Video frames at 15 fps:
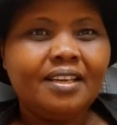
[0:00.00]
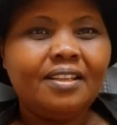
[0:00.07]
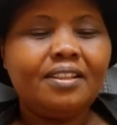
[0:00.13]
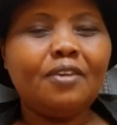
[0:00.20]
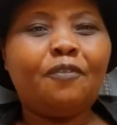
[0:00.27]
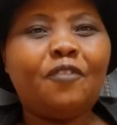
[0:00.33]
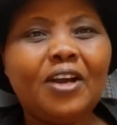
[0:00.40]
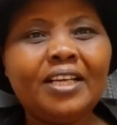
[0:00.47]

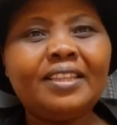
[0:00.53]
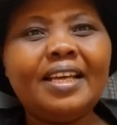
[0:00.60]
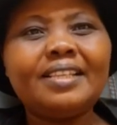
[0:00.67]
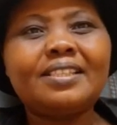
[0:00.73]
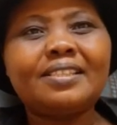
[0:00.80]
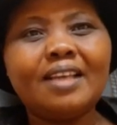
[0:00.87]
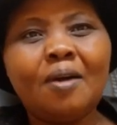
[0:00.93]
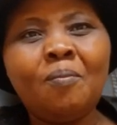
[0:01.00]
The fact
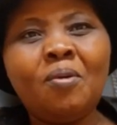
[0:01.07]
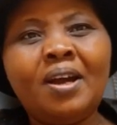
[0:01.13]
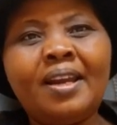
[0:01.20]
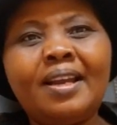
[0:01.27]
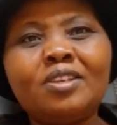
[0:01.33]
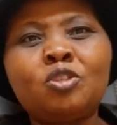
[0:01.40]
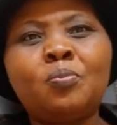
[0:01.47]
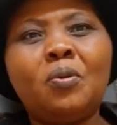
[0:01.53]
that someone
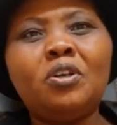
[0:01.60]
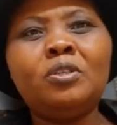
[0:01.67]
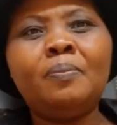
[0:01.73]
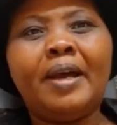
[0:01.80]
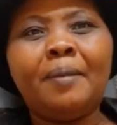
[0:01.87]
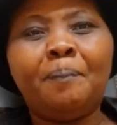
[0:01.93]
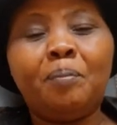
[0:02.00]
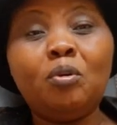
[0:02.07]
has bought
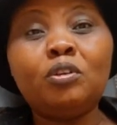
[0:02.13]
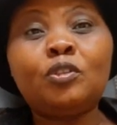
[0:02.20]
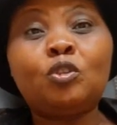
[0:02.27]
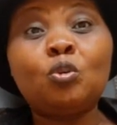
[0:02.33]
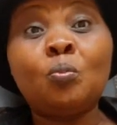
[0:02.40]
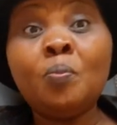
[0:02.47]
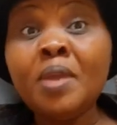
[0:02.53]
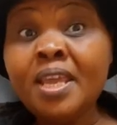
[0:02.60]
my book
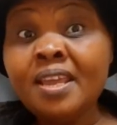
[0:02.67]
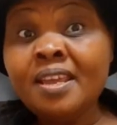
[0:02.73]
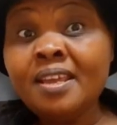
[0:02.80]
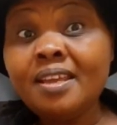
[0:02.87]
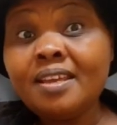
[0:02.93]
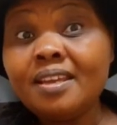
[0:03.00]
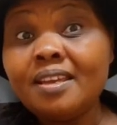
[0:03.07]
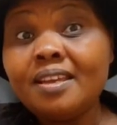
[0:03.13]
to me